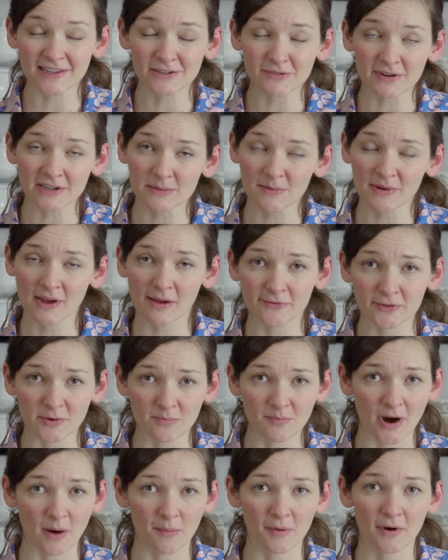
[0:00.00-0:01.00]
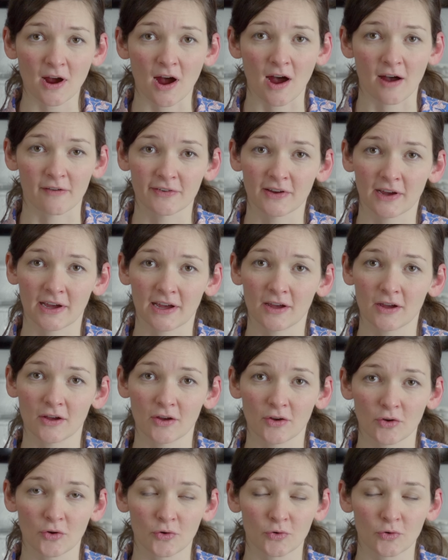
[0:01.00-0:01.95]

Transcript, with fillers: This recipe comes from Barbara Kafka,